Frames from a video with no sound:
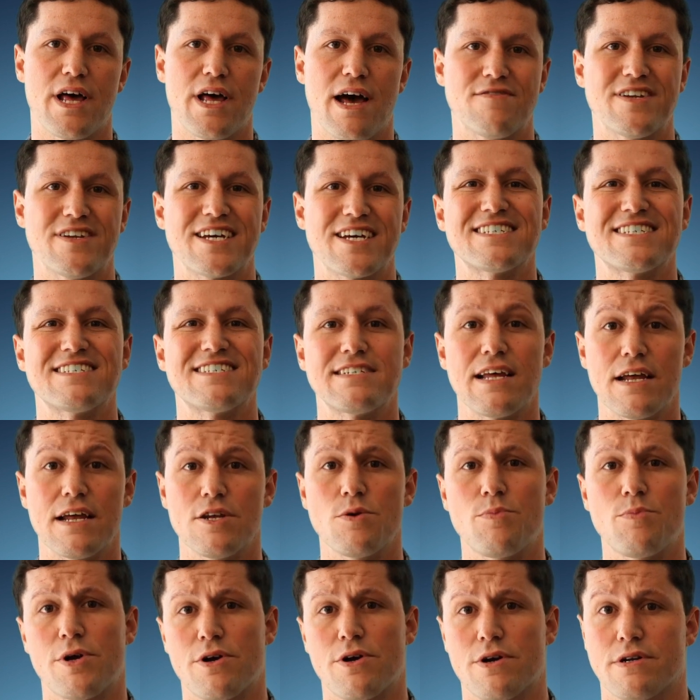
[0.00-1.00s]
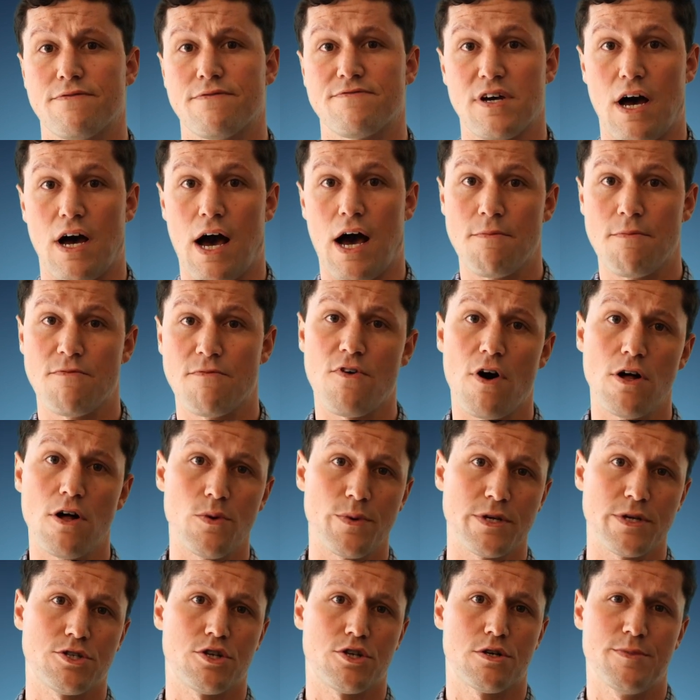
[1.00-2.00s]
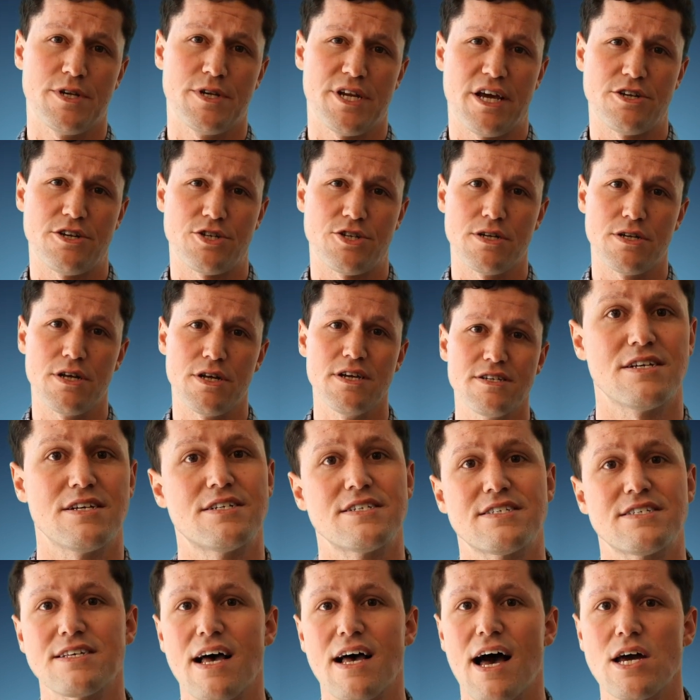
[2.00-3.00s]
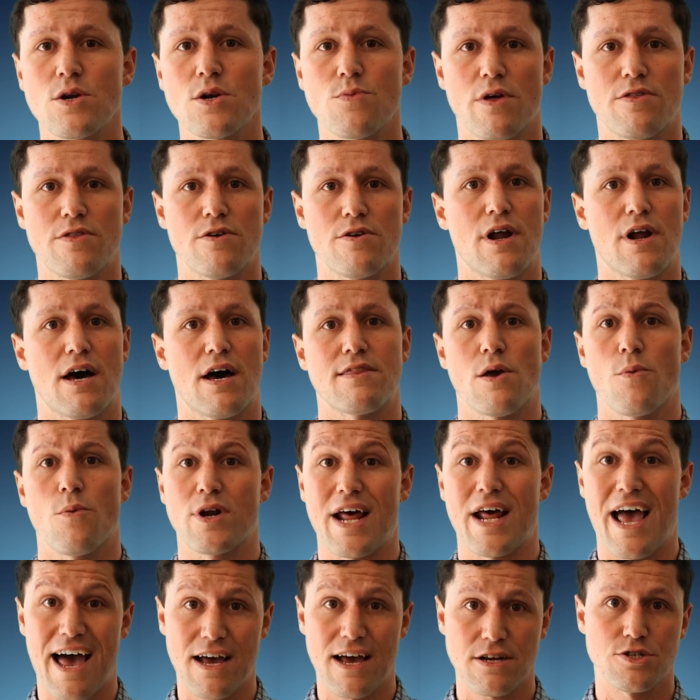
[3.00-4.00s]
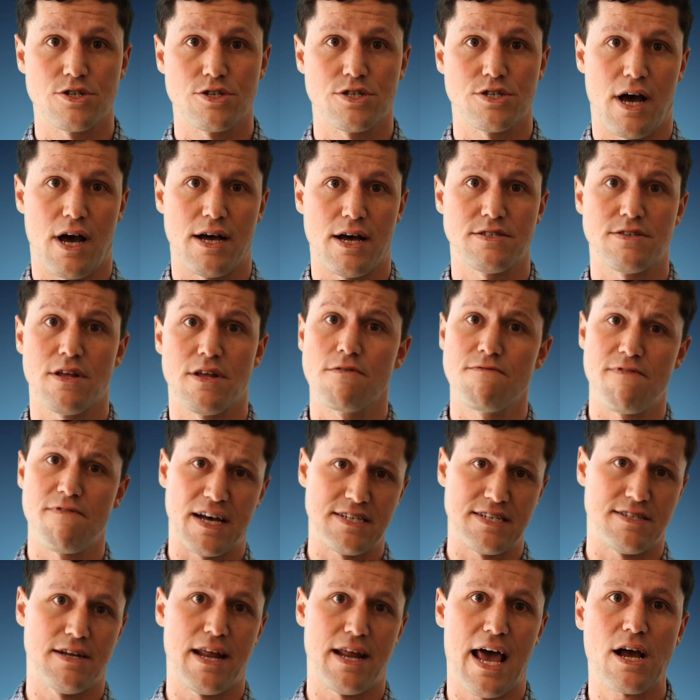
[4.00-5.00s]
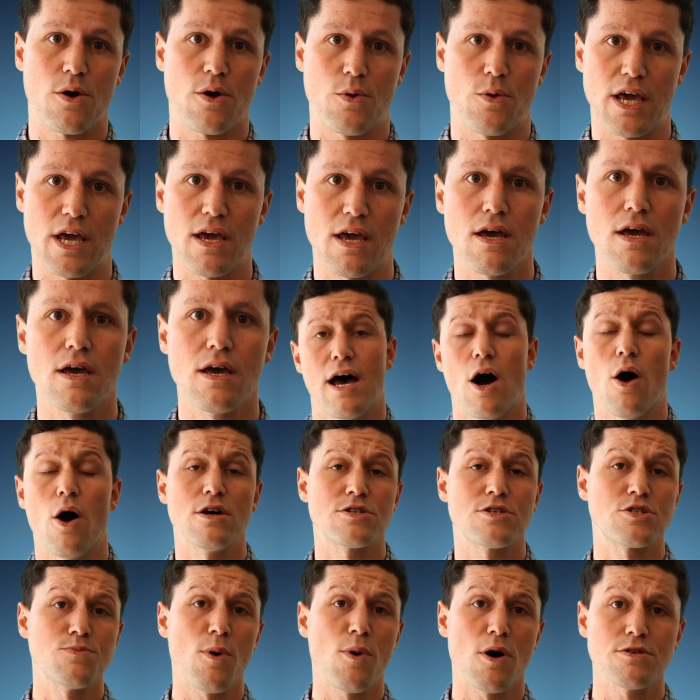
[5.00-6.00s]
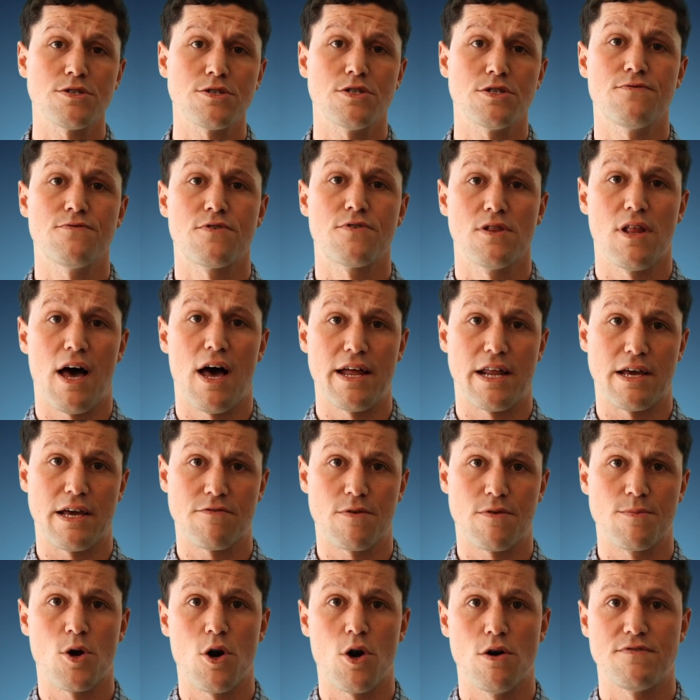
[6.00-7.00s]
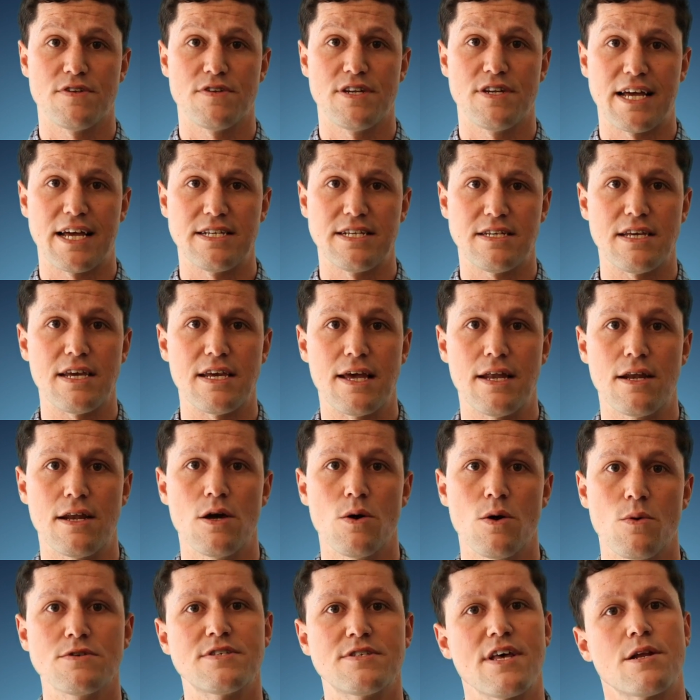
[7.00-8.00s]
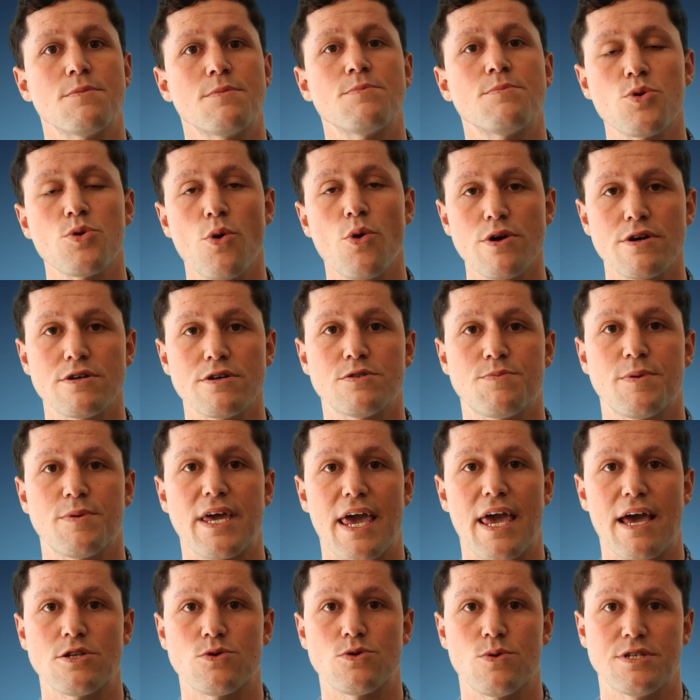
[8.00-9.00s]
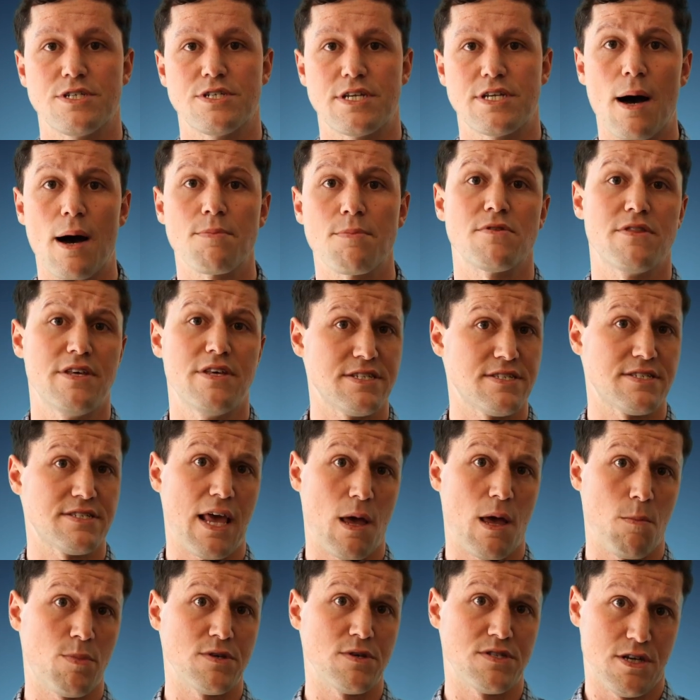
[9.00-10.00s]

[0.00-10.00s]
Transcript: should have an extended period of time following termination to decide whether or not they want to exercise their vested equity. Now, a small silver lining from COVID nineteen was that employers began to adopt this same